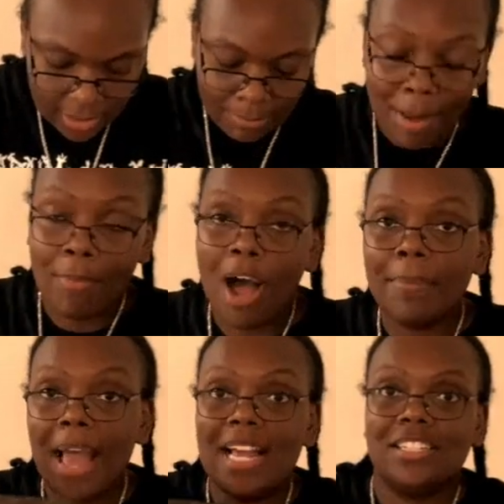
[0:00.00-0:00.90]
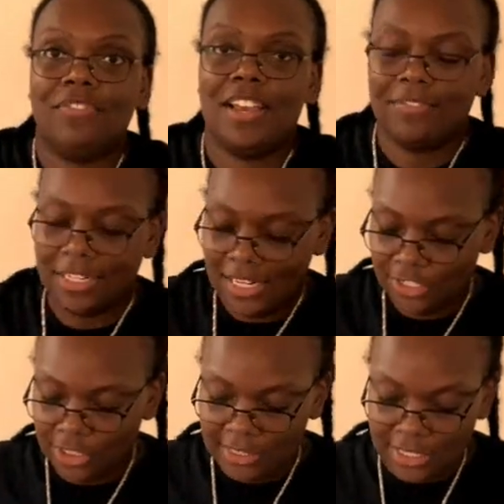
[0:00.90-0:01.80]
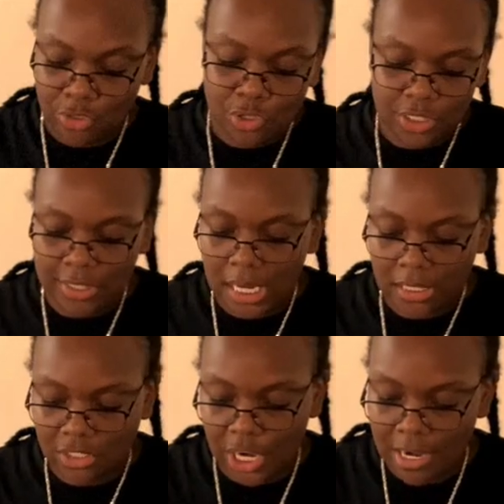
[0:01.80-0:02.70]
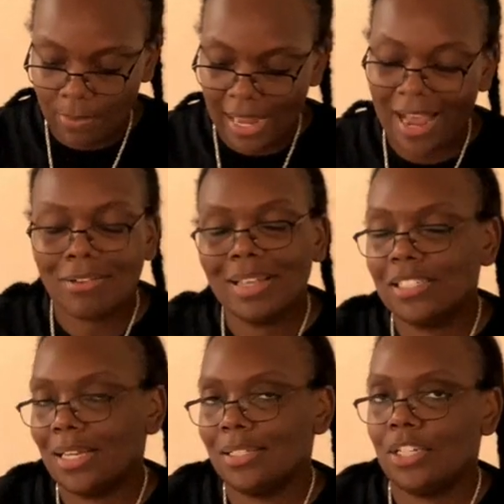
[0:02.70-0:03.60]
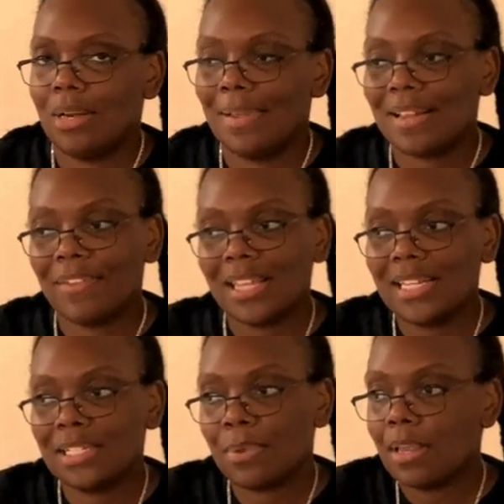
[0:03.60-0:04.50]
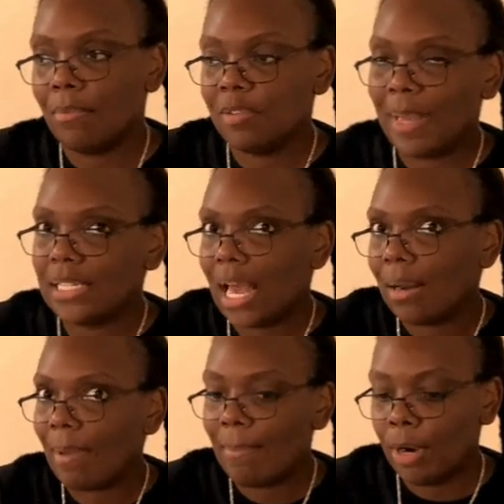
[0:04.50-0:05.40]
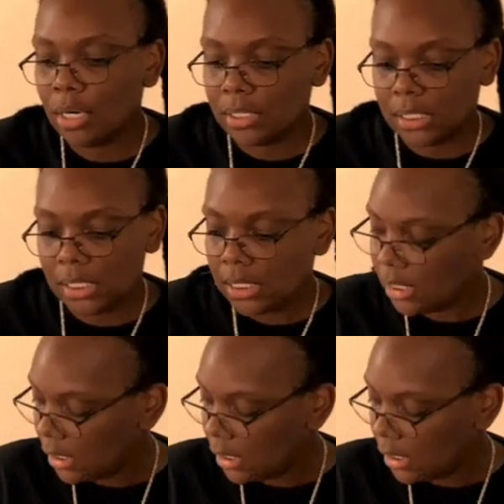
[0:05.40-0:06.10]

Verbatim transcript: My mom has a favorite and she says, you can just tuck the chain away. I don't like tucking the chain away because I feel like that takes away space out of my purses.